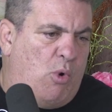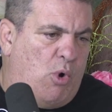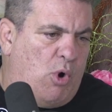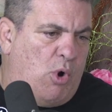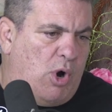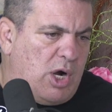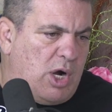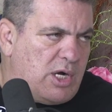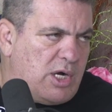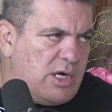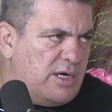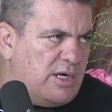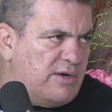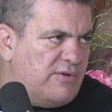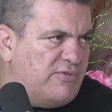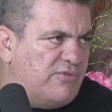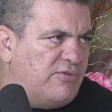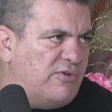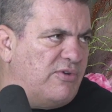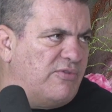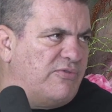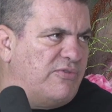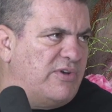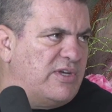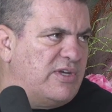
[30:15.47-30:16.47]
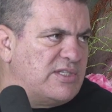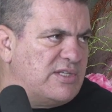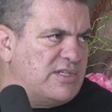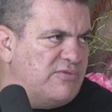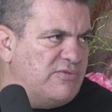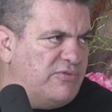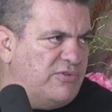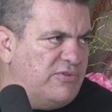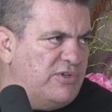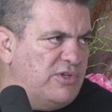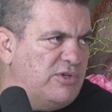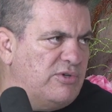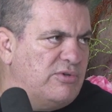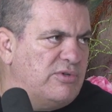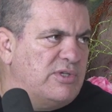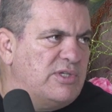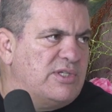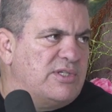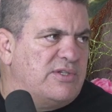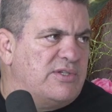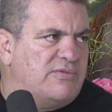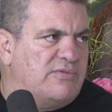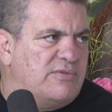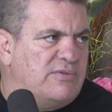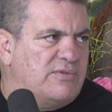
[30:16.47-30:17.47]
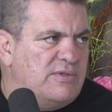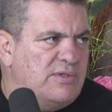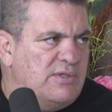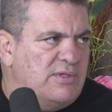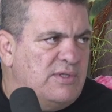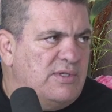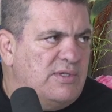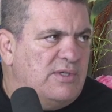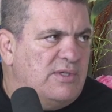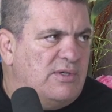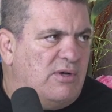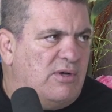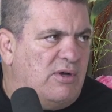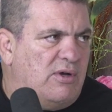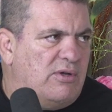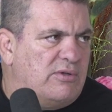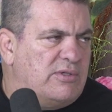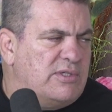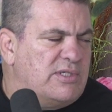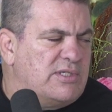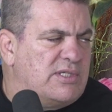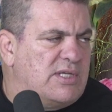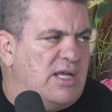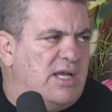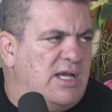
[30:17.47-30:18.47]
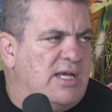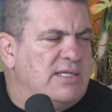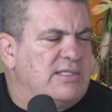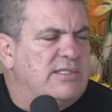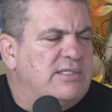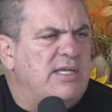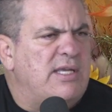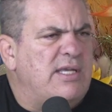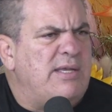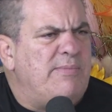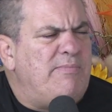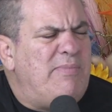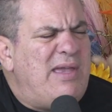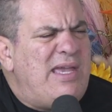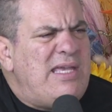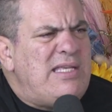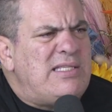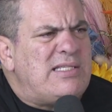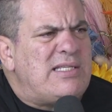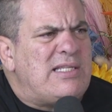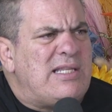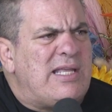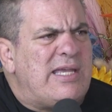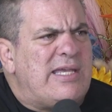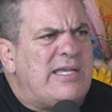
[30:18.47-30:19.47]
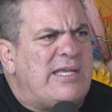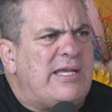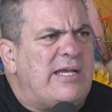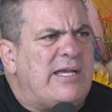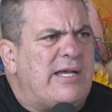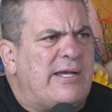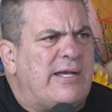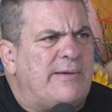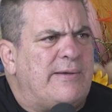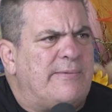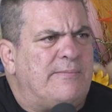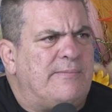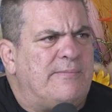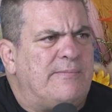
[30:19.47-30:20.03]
Paul Walker for Fast and Furious. All these guys. He basically like...